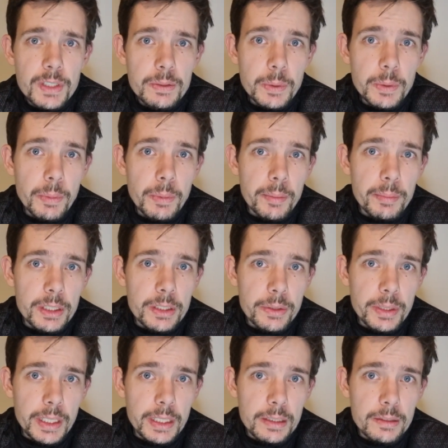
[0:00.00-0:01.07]
We might be
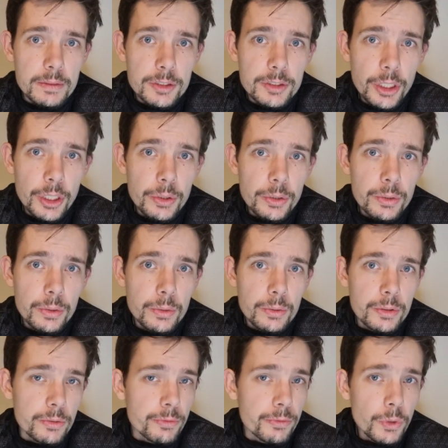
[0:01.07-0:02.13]
doing 2
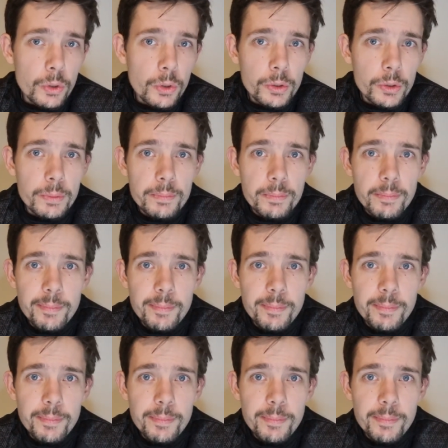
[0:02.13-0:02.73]
to 4